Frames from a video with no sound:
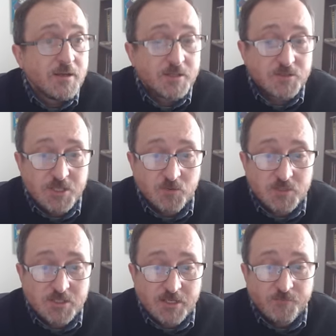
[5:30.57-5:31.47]
Now,
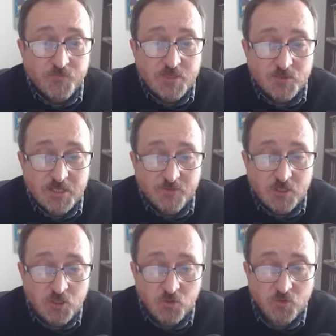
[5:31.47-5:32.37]
Chelsea have
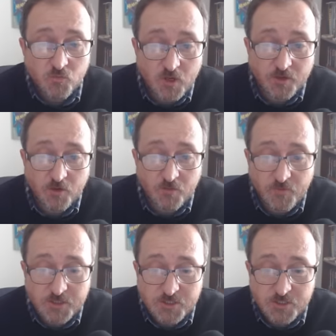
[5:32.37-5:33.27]
a good run of
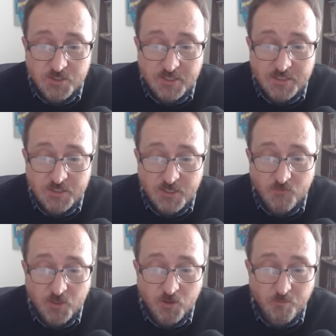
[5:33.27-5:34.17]
fixtures in
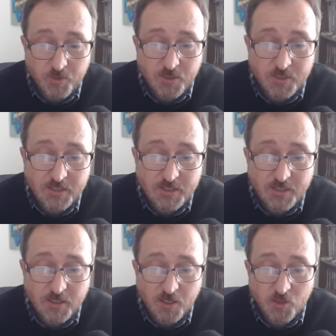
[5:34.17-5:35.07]
general. They've got Burnley
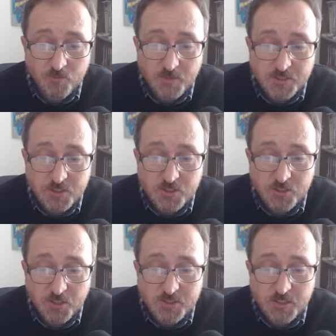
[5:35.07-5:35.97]
at home, Manchester
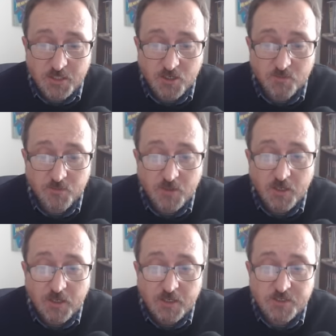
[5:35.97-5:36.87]
United at home,
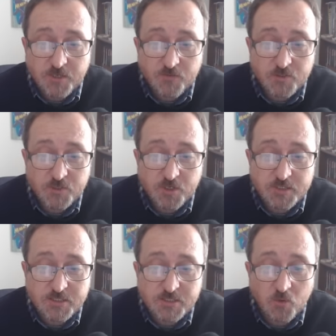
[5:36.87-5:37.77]
and Sheffield
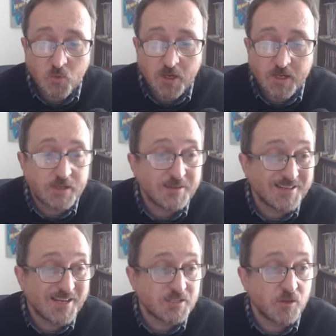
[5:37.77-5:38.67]
United away in the
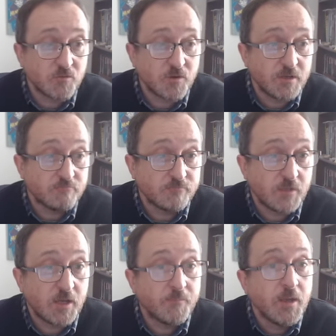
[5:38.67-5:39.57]
next three.
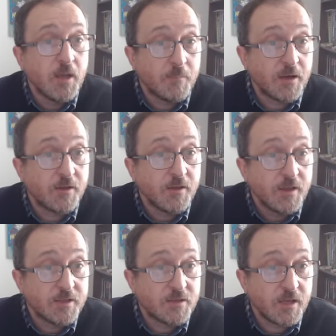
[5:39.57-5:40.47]
But
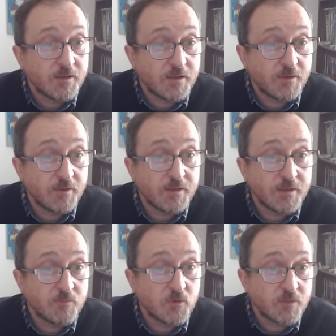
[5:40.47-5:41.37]
in
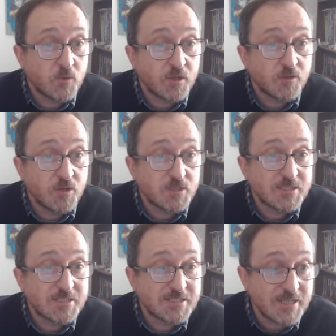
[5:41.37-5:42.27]
double game week
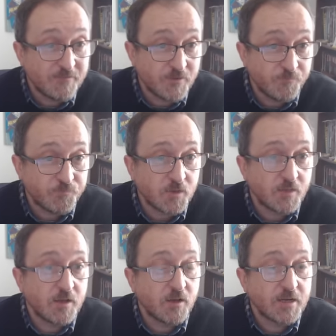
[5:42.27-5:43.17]
37,
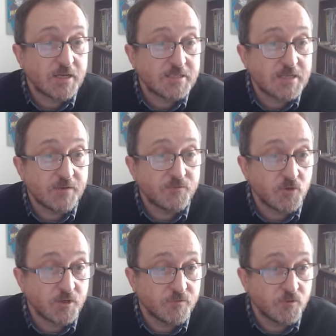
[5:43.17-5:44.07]
they're likely to have
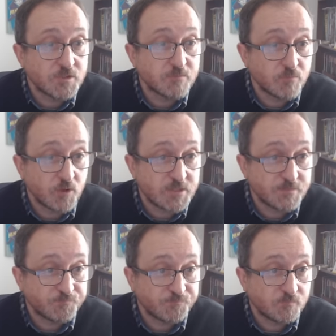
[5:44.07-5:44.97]
Nottingham Forest and Brighton.